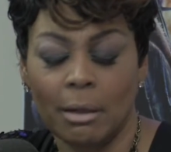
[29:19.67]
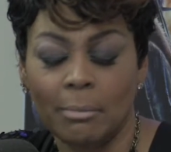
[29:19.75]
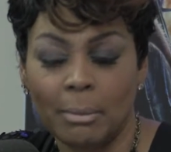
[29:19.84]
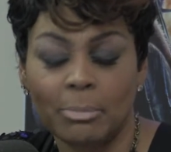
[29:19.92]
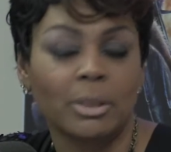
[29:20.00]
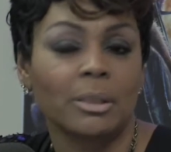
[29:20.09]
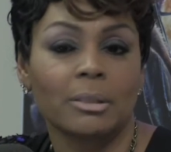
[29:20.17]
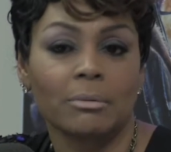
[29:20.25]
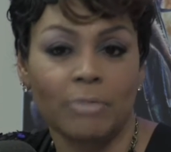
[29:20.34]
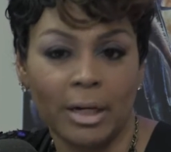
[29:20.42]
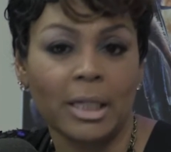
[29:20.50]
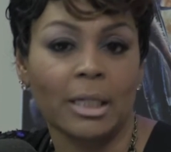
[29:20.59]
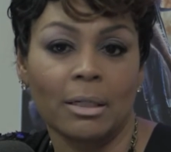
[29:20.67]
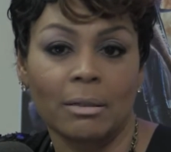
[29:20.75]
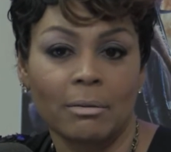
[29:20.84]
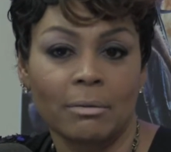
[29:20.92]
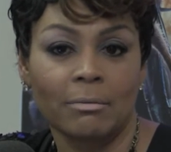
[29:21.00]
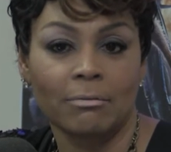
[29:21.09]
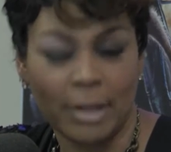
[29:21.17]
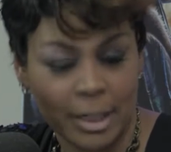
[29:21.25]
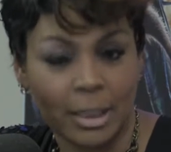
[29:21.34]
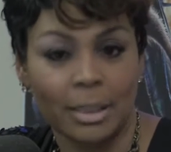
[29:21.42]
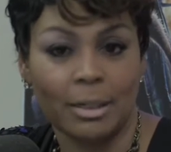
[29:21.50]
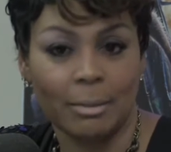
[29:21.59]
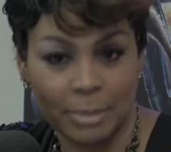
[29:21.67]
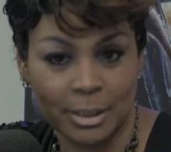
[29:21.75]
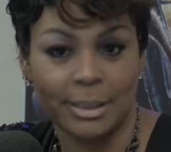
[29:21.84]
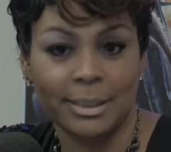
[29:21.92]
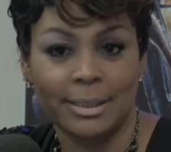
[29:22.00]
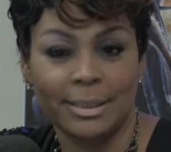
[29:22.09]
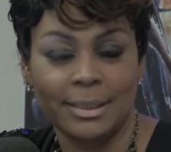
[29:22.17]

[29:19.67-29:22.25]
I'm good right here. Right here. I'm good.